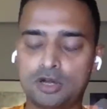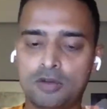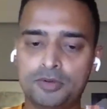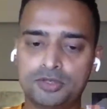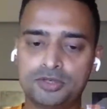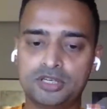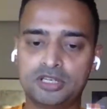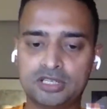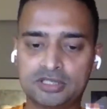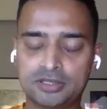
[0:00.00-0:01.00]

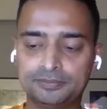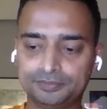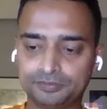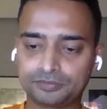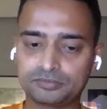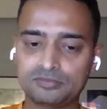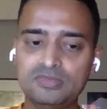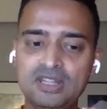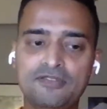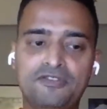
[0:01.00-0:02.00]
opportunities
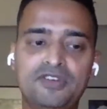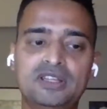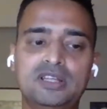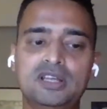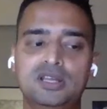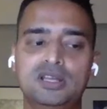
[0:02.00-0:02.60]
with